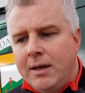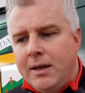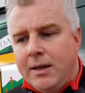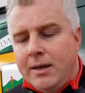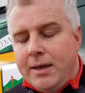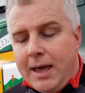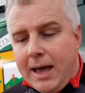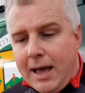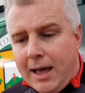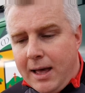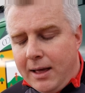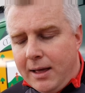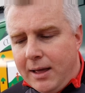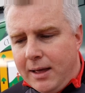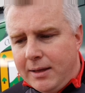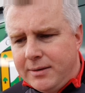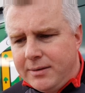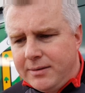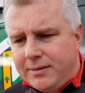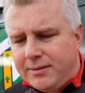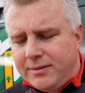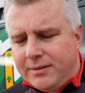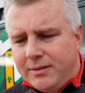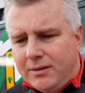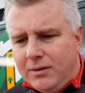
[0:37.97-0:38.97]
Yeah,
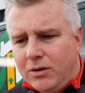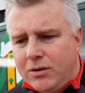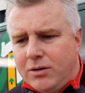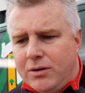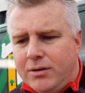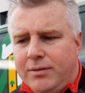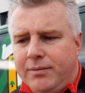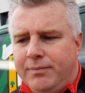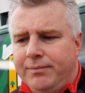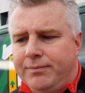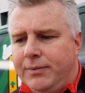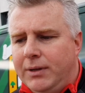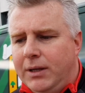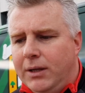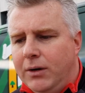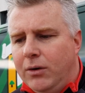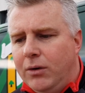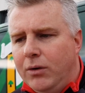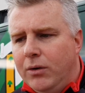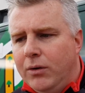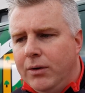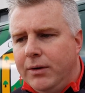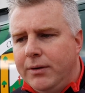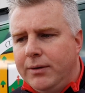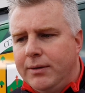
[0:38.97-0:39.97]
and look, you
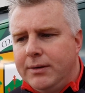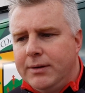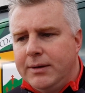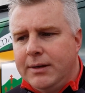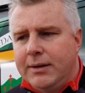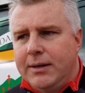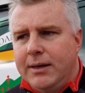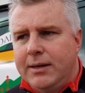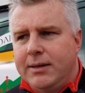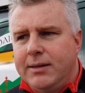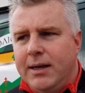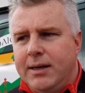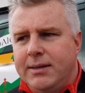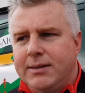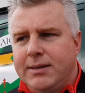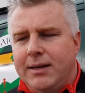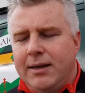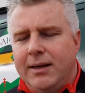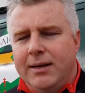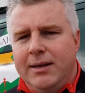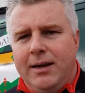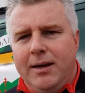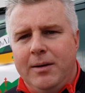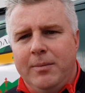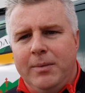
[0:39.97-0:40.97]
know, it, it's a
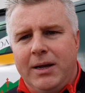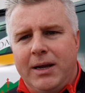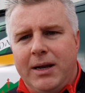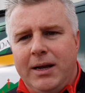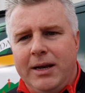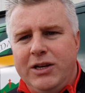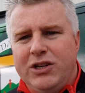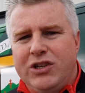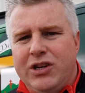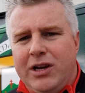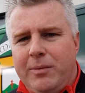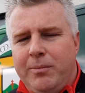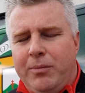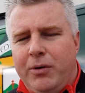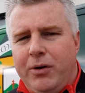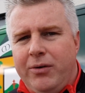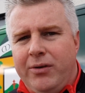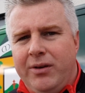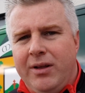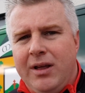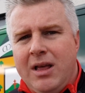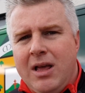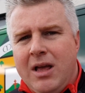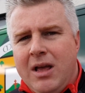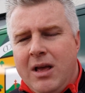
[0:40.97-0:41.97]
little bit cliched,
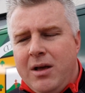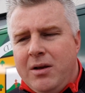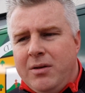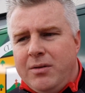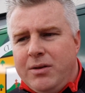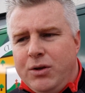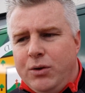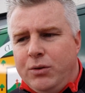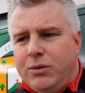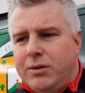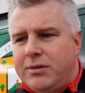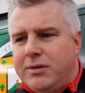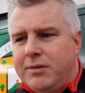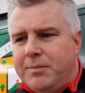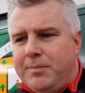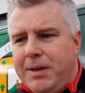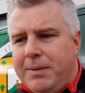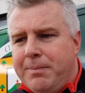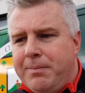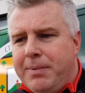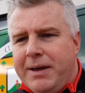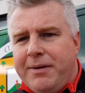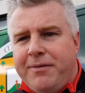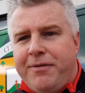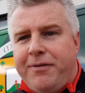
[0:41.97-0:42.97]
but knew that there'd
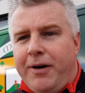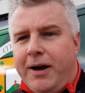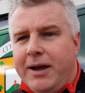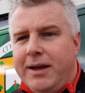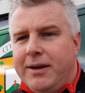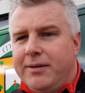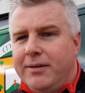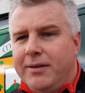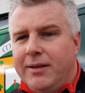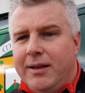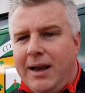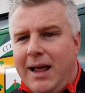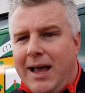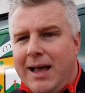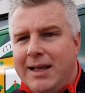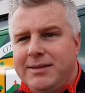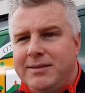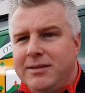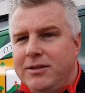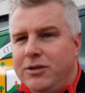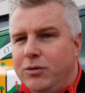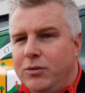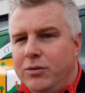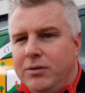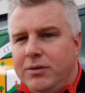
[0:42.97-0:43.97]
be big fight in the
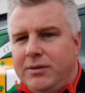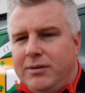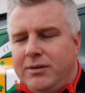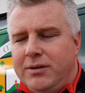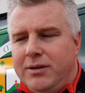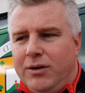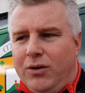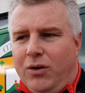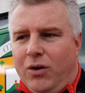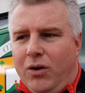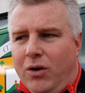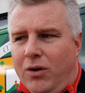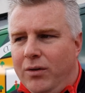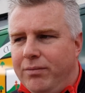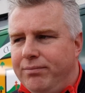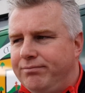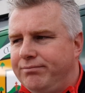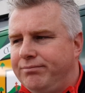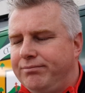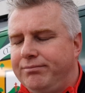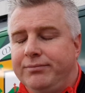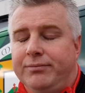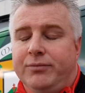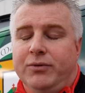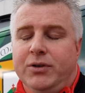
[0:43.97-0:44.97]
lads, knew that, you know,
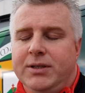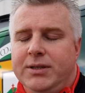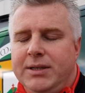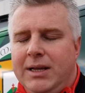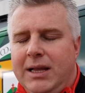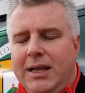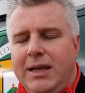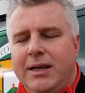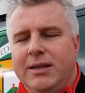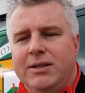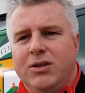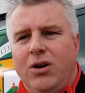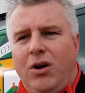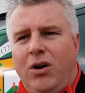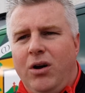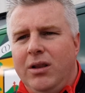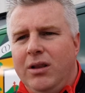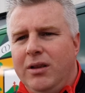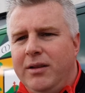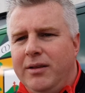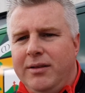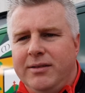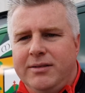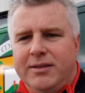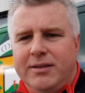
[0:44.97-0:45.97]
resilience, all
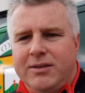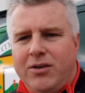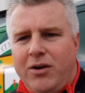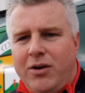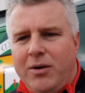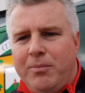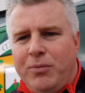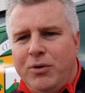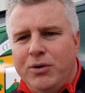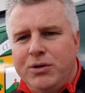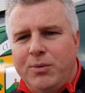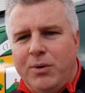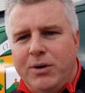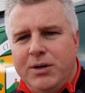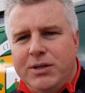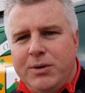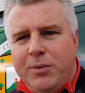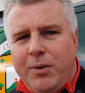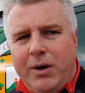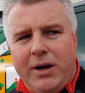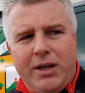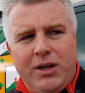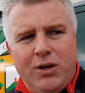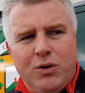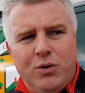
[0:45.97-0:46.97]
the, the, sort of buzzwords you
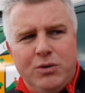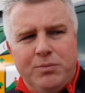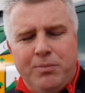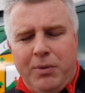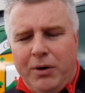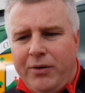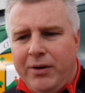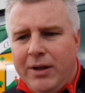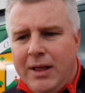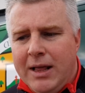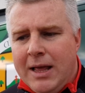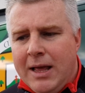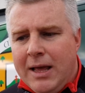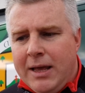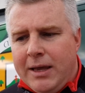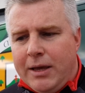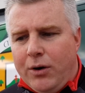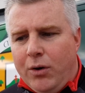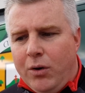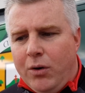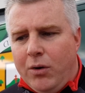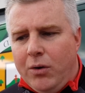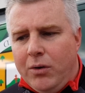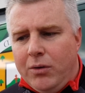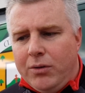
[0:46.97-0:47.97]
want to use. But
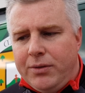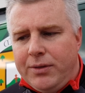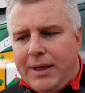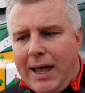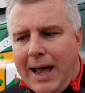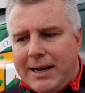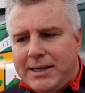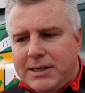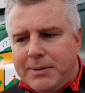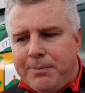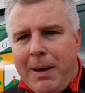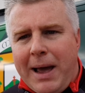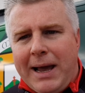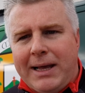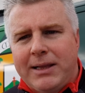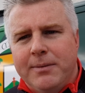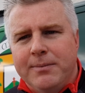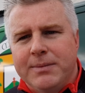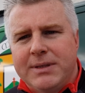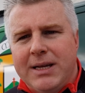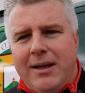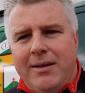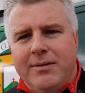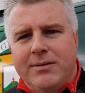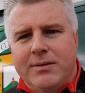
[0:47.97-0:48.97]
you know they had to back
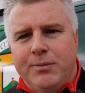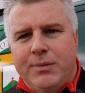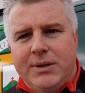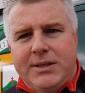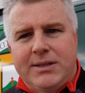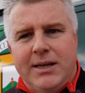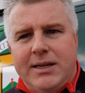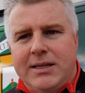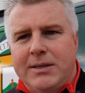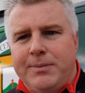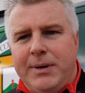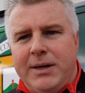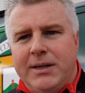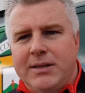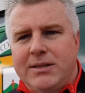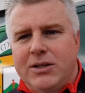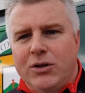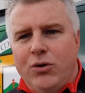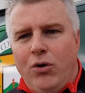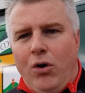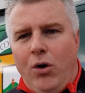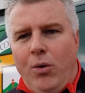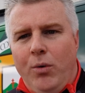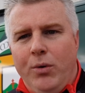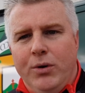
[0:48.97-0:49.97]
themselves, and with six minutes
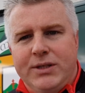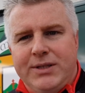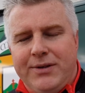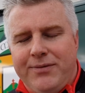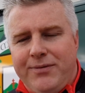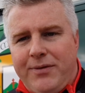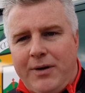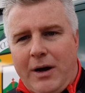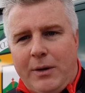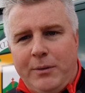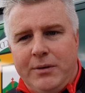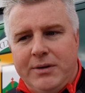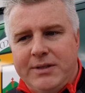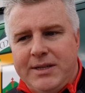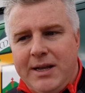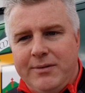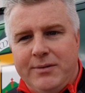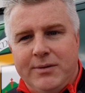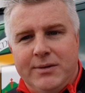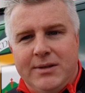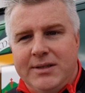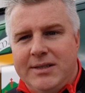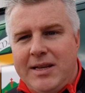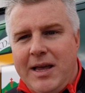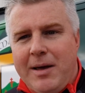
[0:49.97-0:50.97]
to go, we found
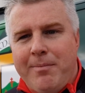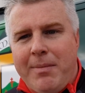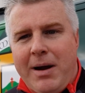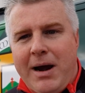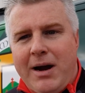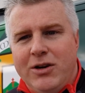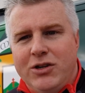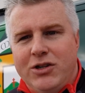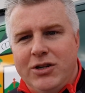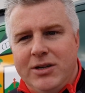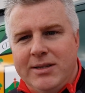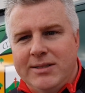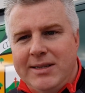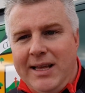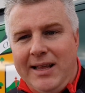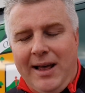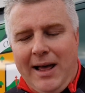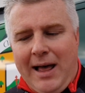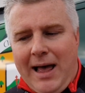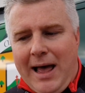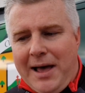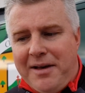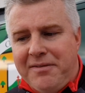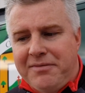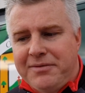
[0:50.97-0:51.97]
ourselves at the same margin as ha-
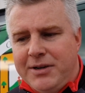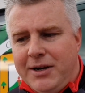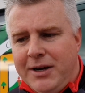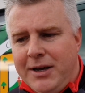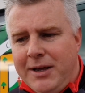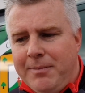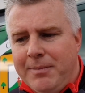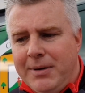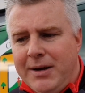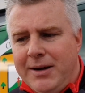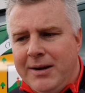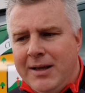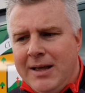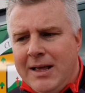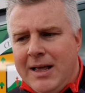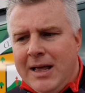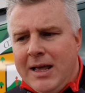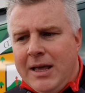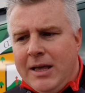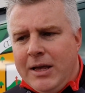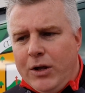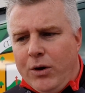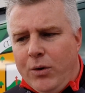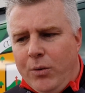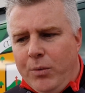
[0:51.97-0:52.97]
half time. And
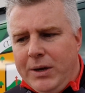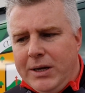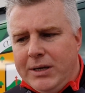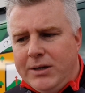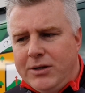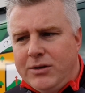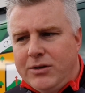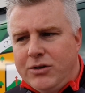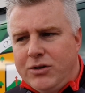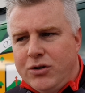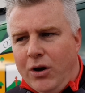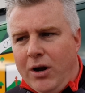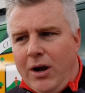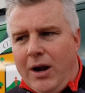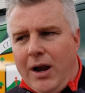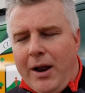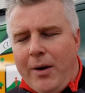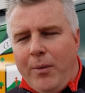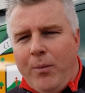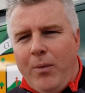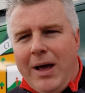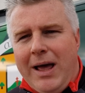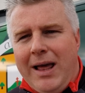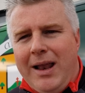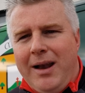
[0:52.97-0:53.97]
you know we had done a
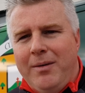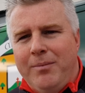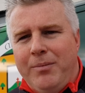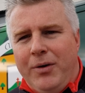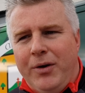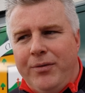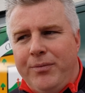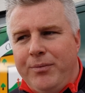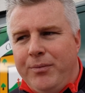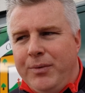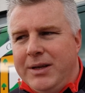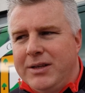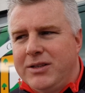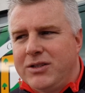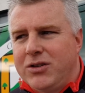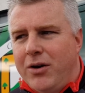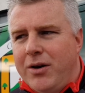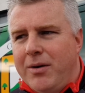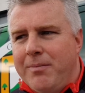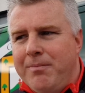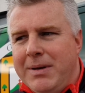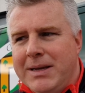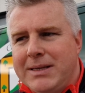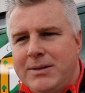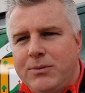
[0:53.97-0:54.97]
lot well, but we had
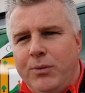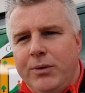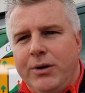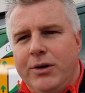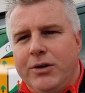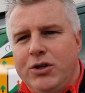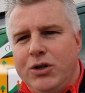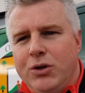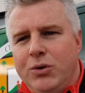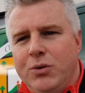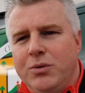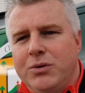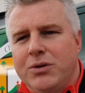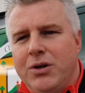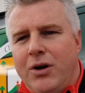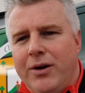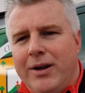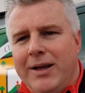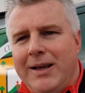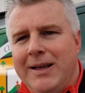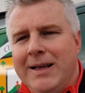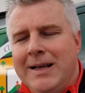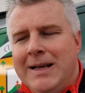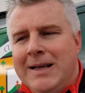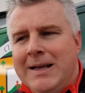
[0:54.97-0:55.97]
sort of missed one or two
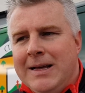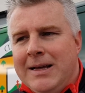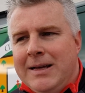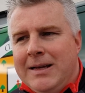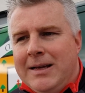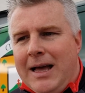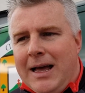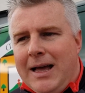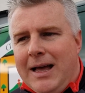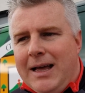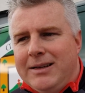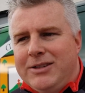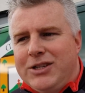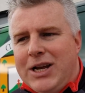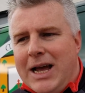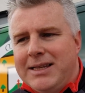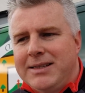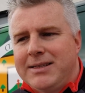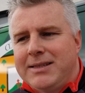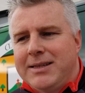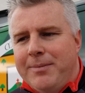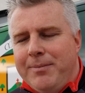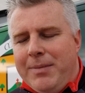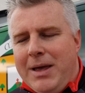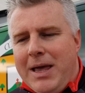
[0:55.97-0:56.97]
sort of
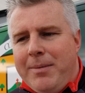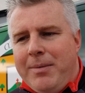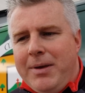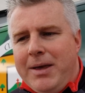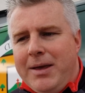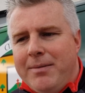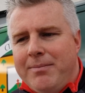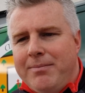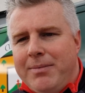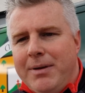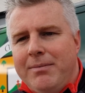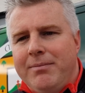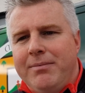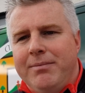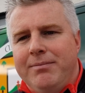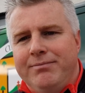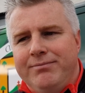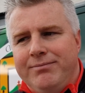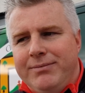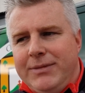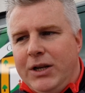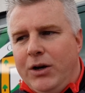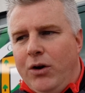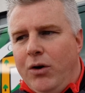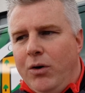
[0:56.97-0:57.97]
chances that maybe
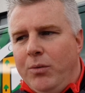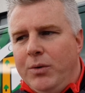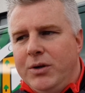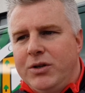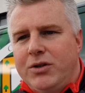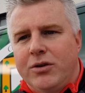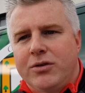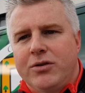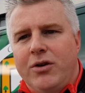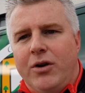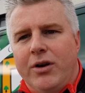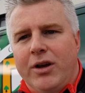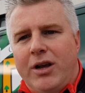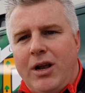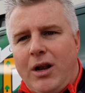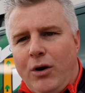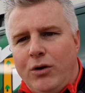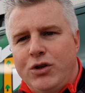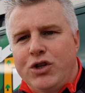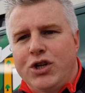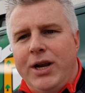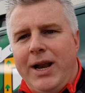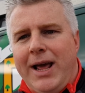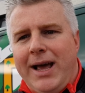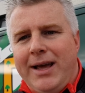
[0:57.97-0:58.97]
you know we were just sort of
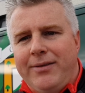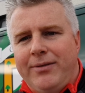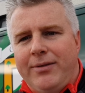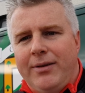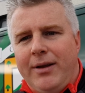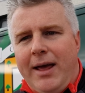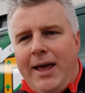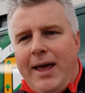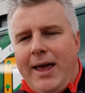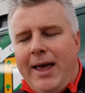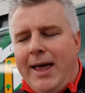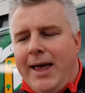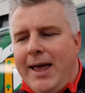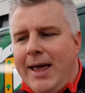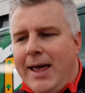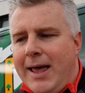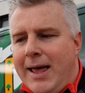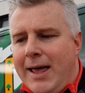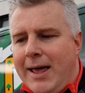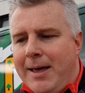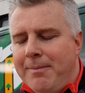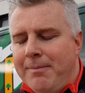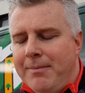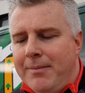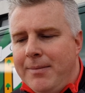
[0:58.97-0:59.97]
clutching at.
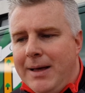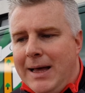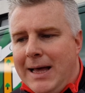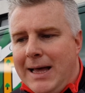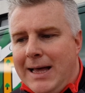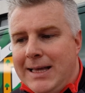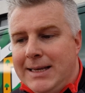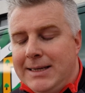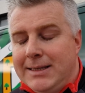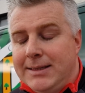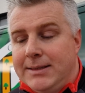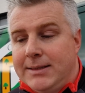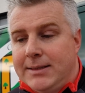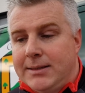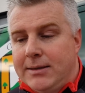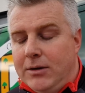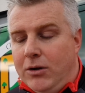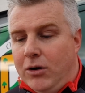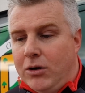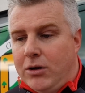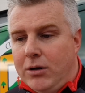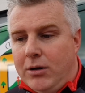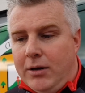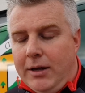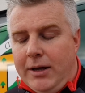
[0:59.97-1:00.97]
Um, and
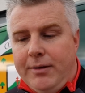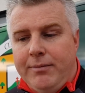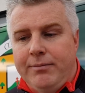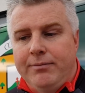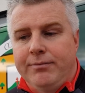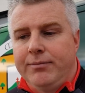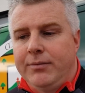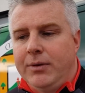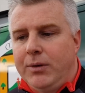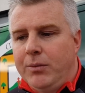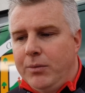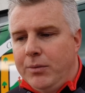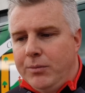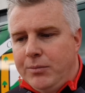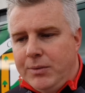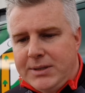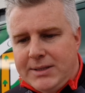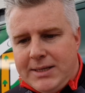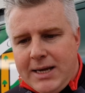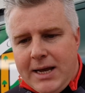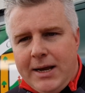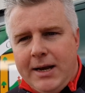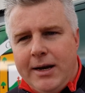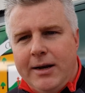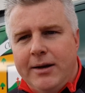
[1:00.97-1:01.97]
luckily we
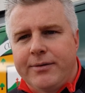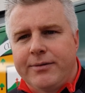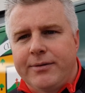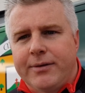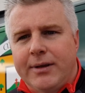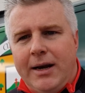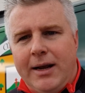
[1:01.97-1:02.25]
stayed in it.